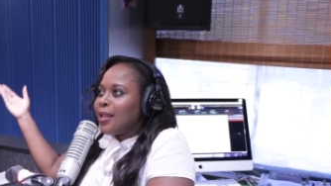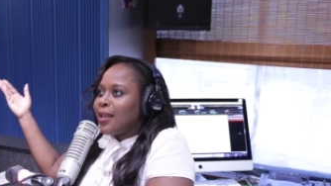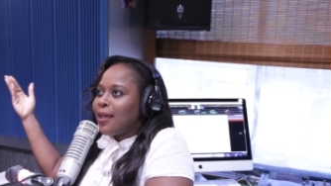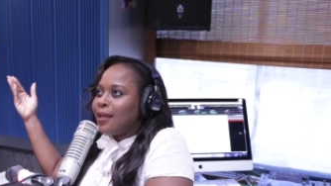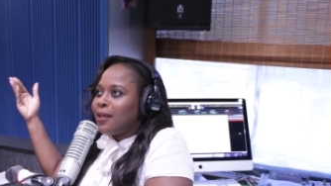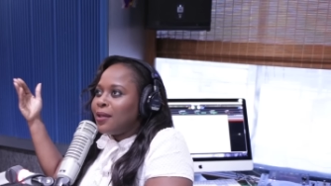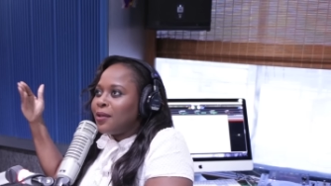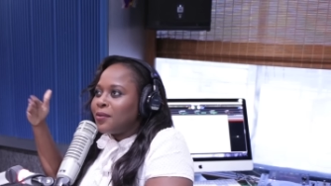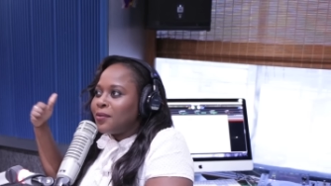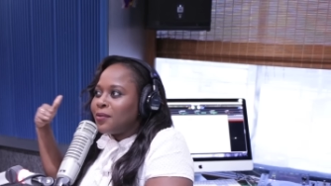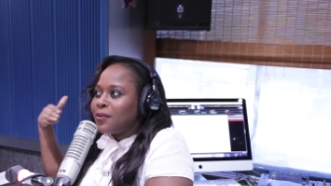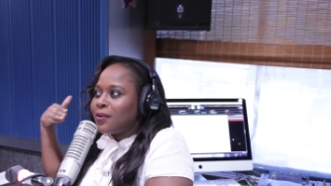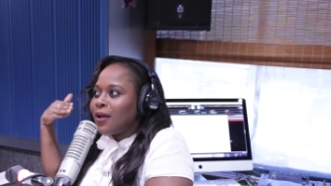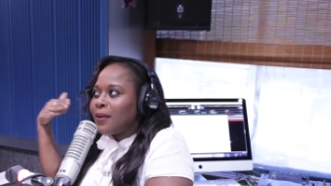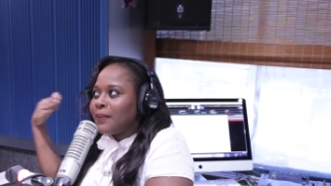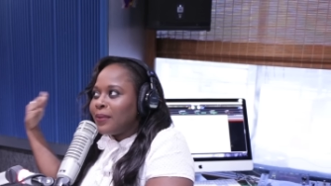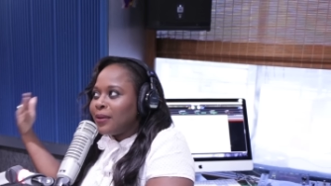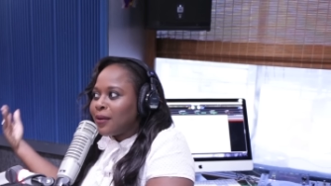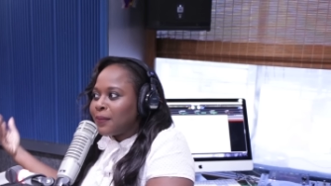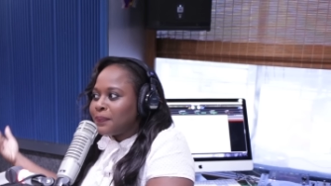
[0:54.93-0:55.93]
like you know,
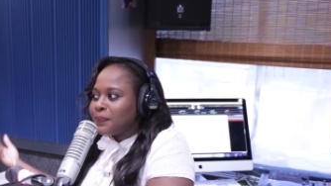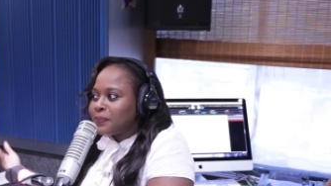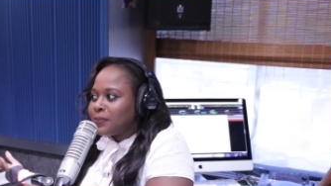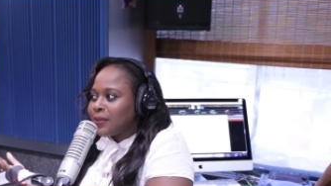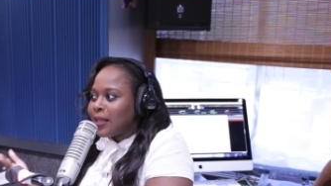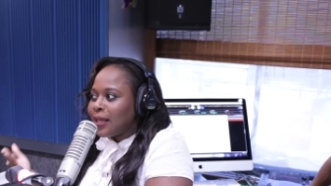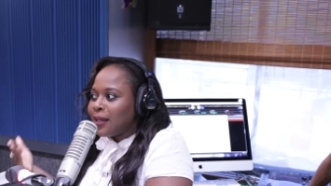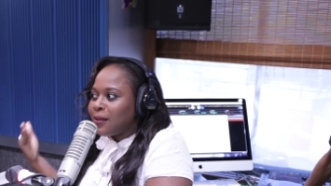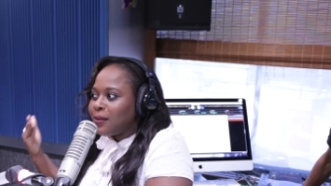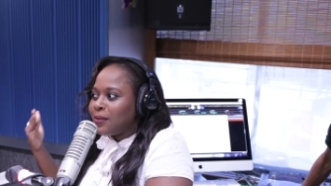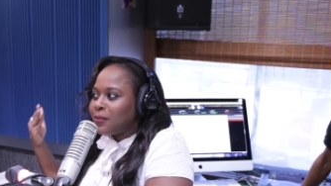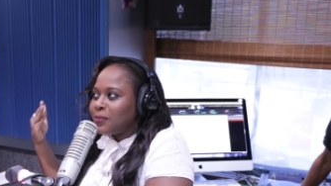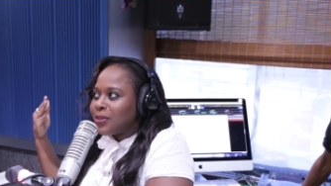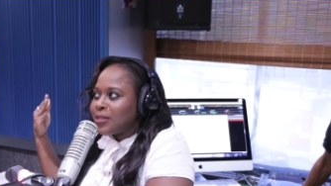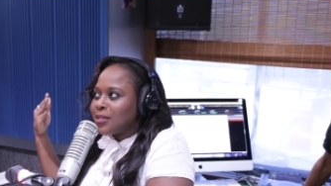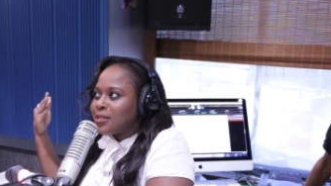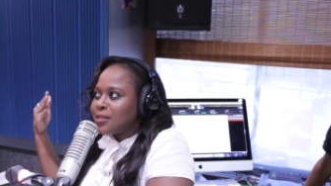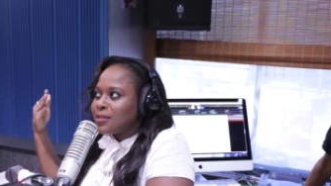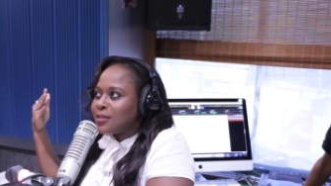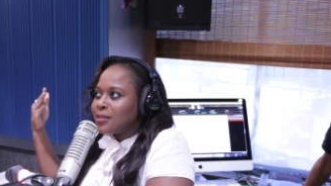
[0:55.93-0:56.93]
coming up like
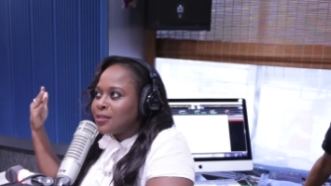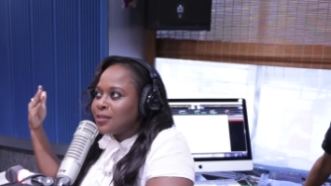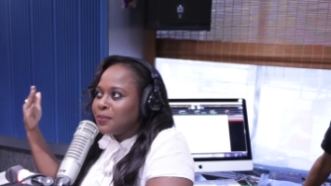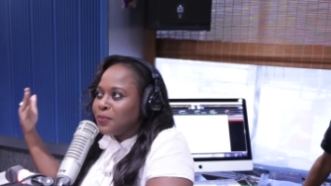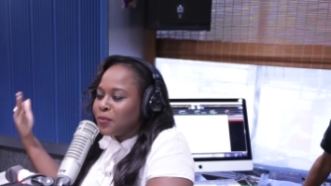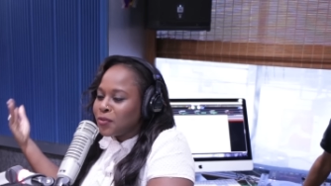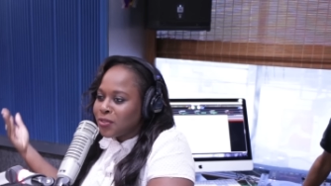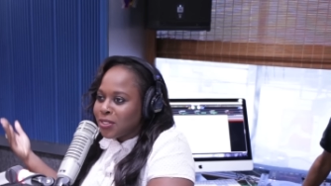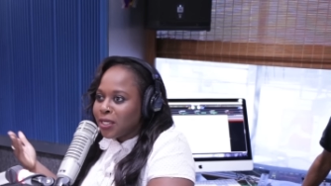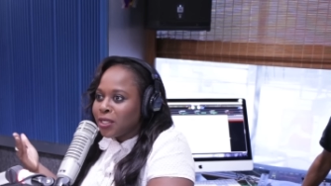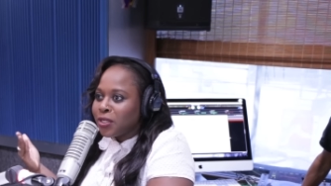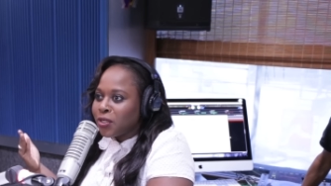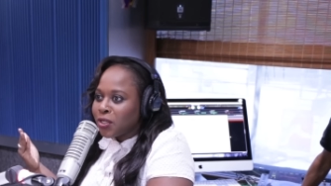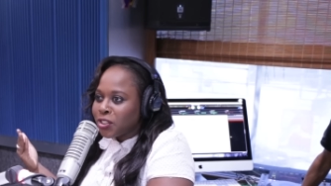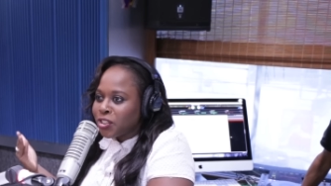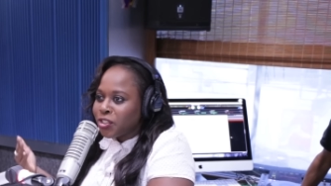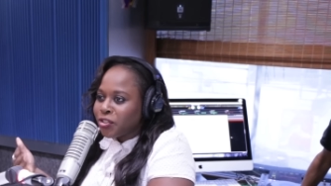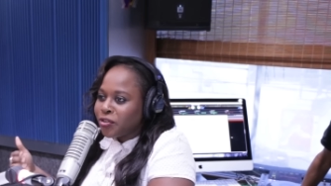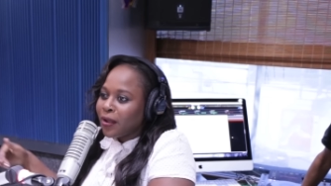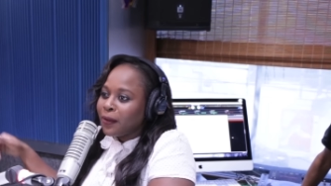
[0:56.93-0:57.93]
with the music
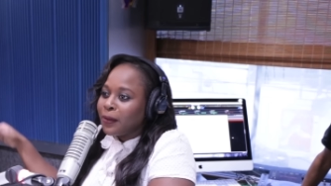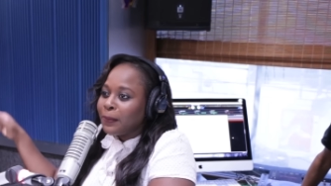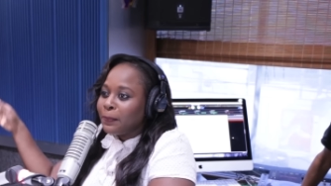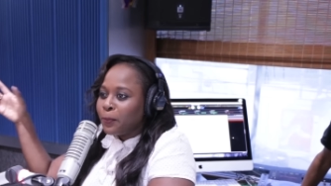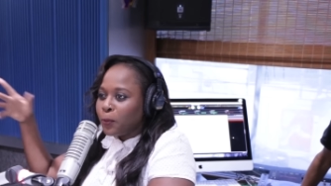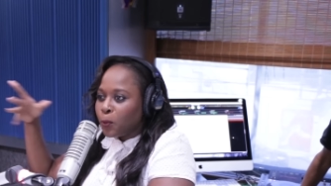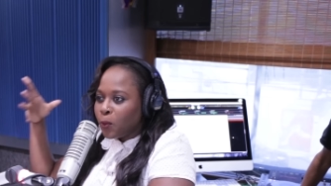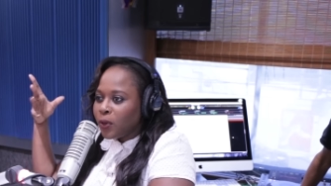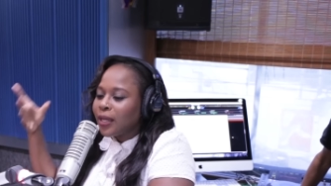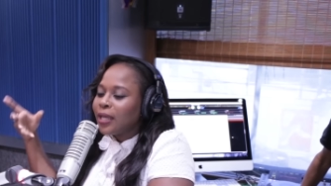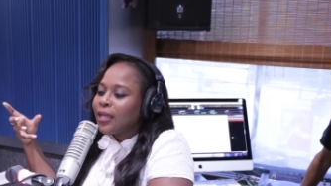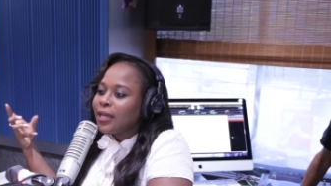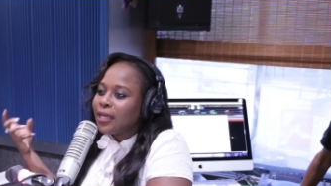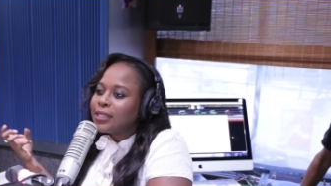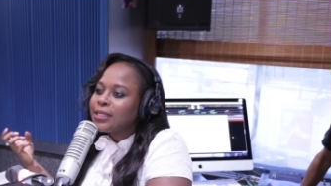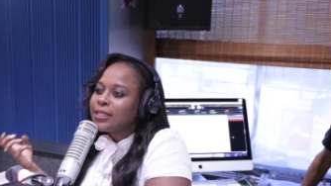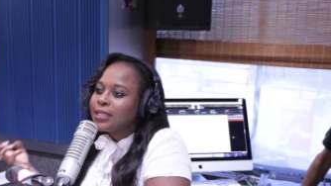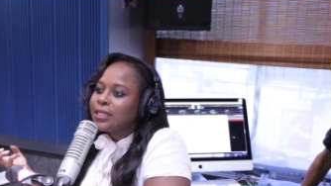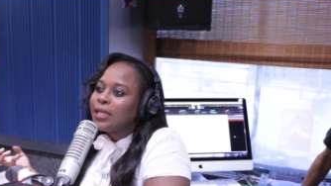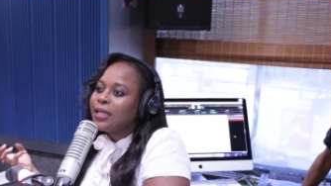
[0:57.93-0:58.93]
industry and working
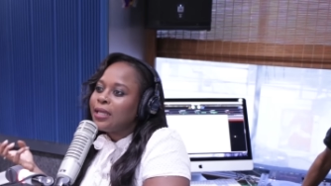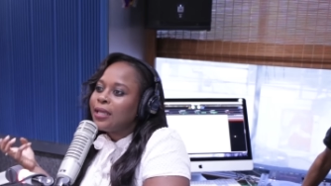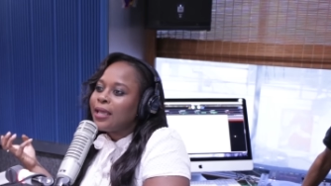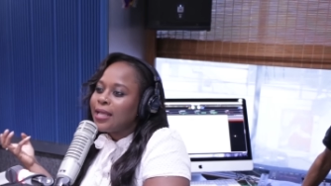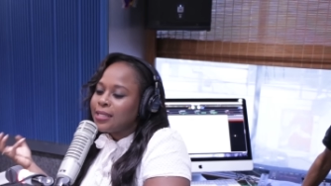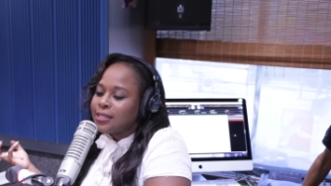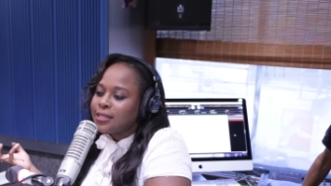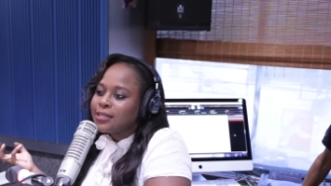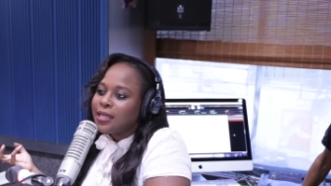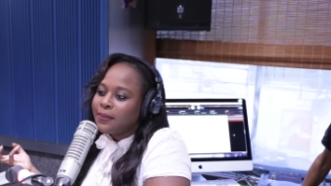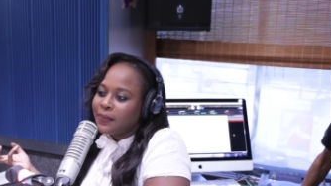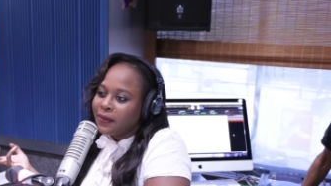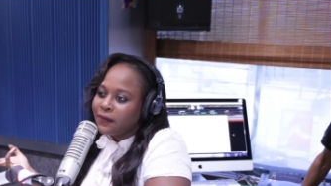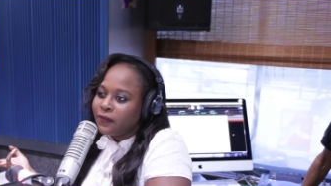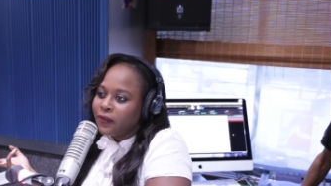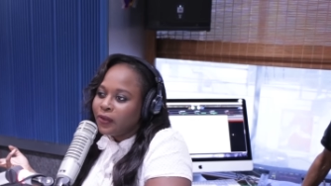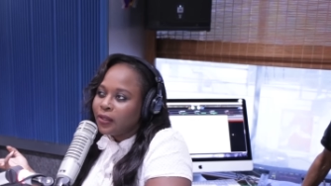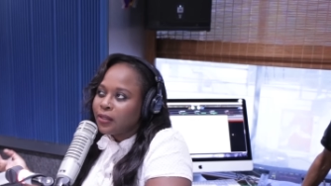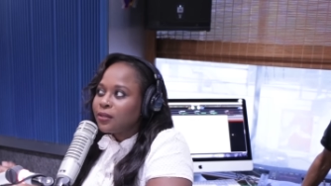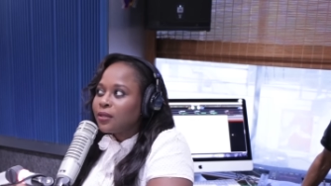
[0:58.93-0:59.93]
into the
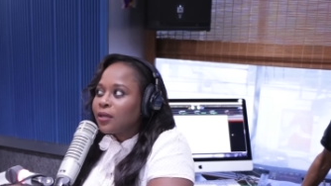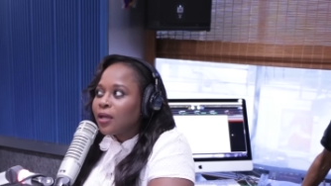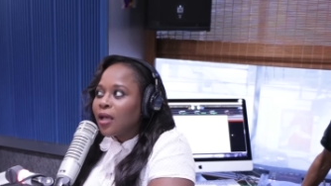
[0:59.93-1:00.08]
entertainment field,